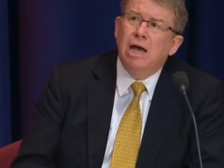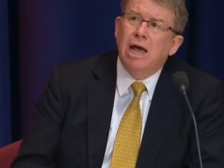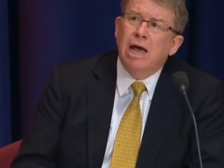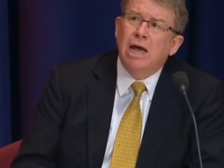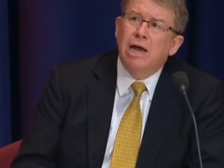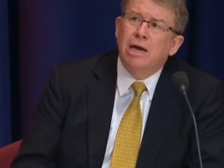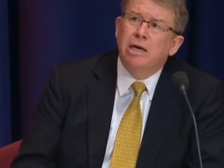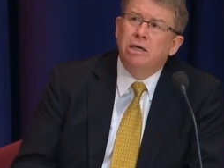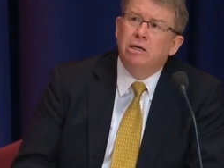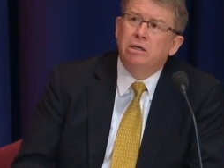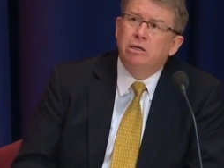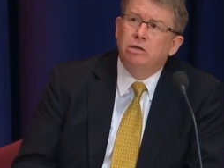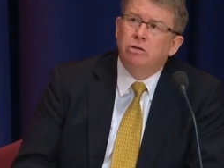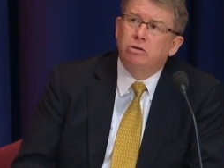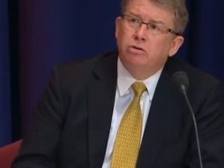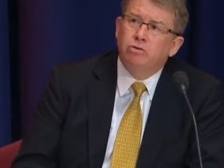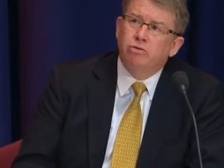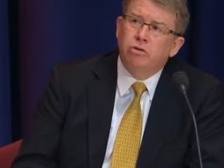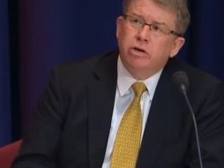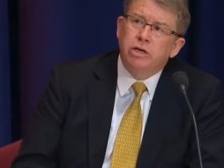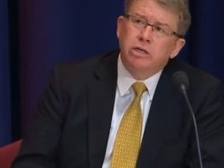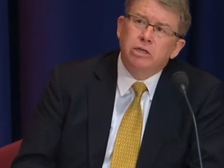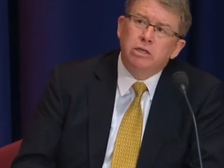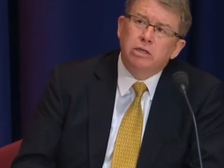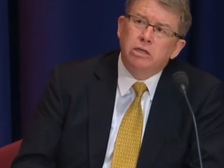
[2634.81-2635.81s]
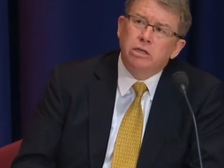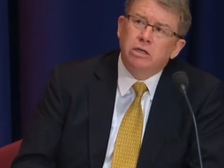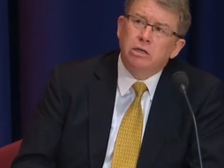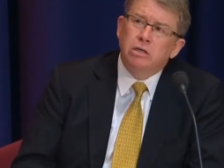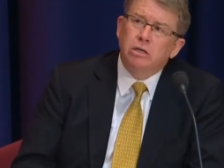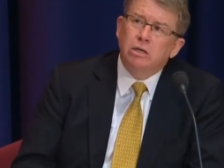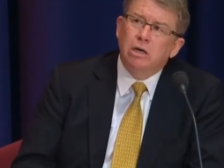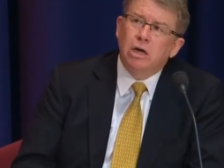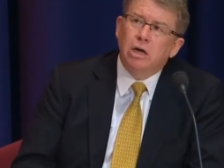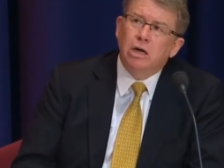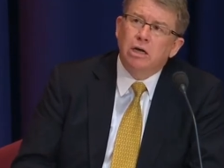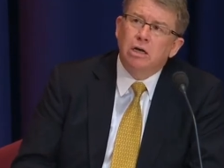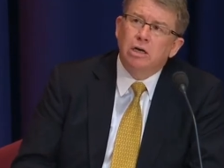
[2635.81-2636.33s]
and trends
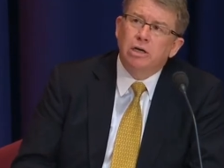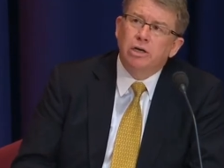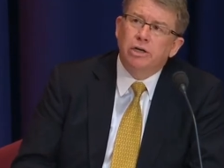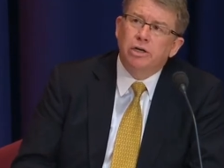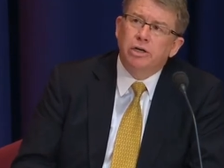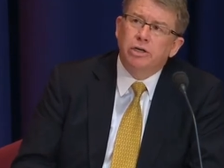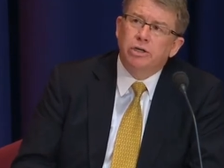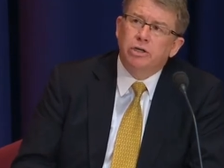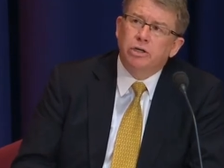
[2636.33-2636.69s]
in uh,